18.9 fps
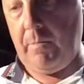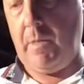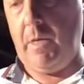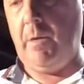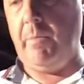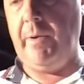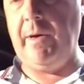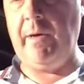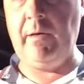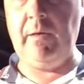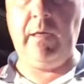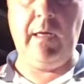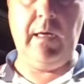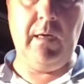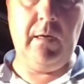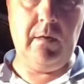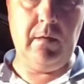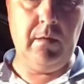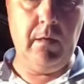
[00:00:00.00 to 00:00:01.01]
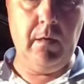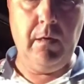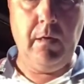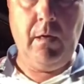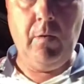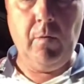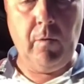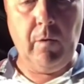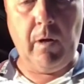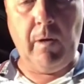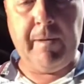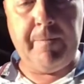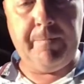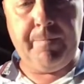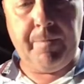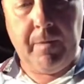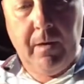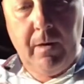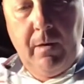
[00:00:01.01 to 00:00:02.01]
Apparently, well, I mean,
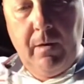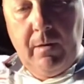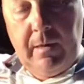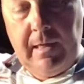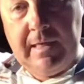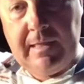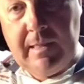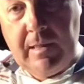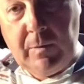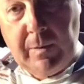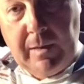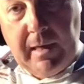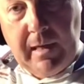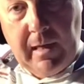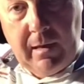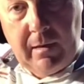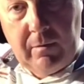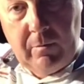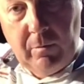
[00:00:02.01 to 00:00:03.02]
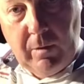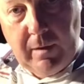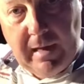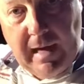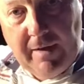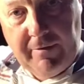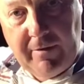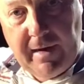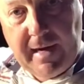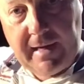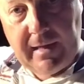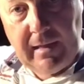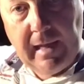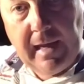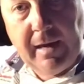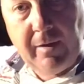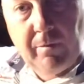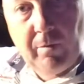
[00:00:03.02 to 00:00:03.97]
these things we're gonna have a crack at later